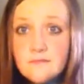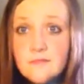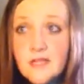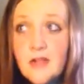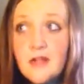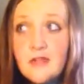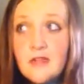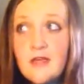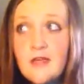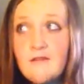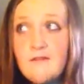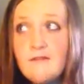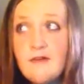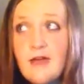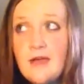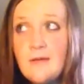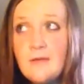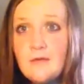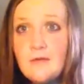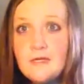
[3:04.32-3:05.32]
there are a lot of
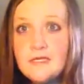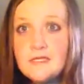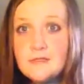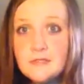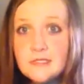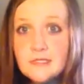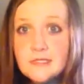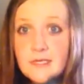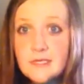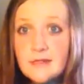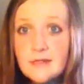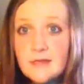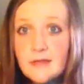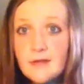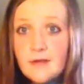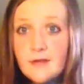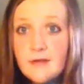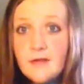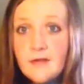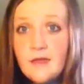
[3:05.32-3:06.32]
viable resources out
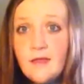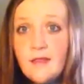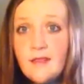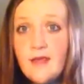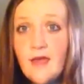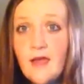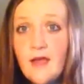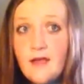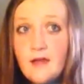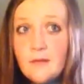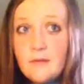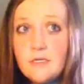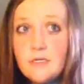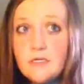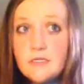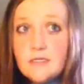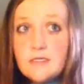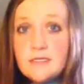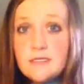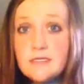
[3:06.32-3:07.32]
there that are going to be
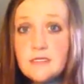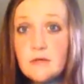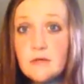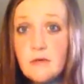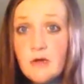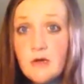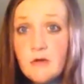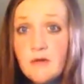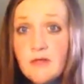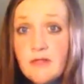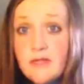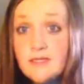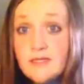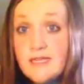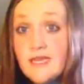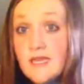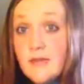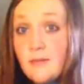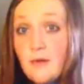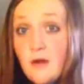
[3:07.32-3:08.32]
just as easy to work with and
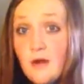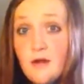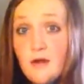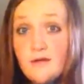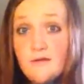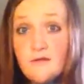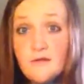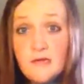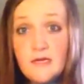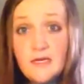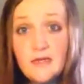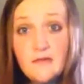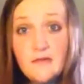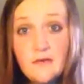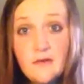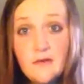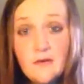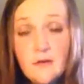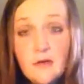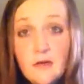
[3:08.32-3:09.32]
take apart if you need
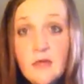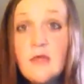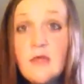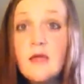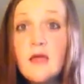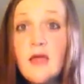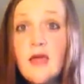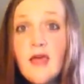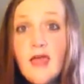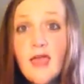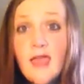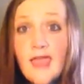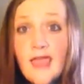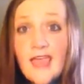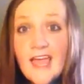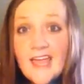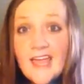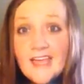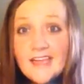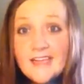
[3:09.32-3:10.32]
to.
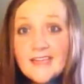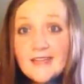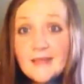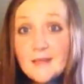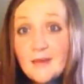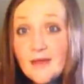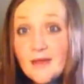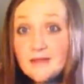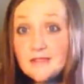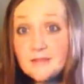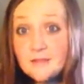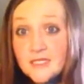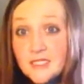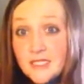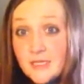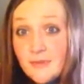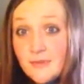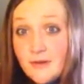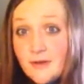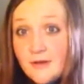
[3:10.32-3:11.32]
And they might also be
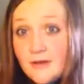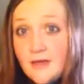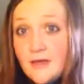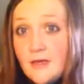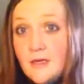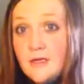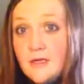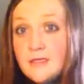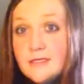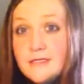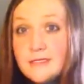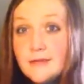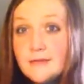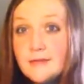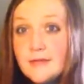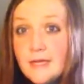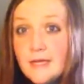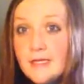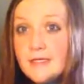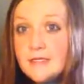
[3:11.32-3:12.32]
cheaper. So
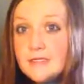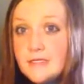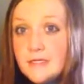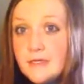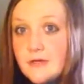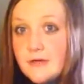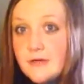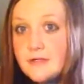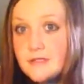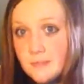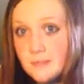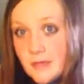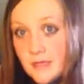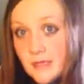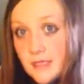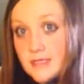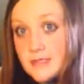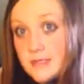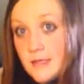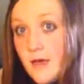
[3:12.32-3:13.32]
look into
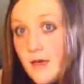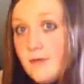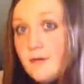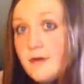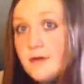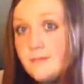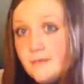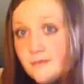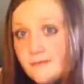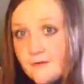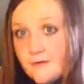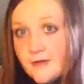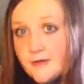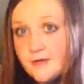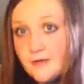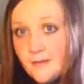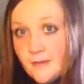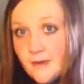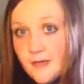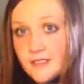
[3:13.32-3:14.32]
something that's not wood before you
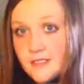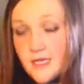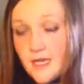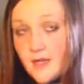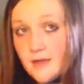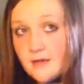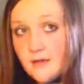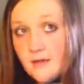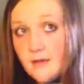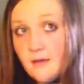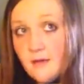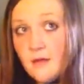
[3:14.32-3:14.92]
do your project.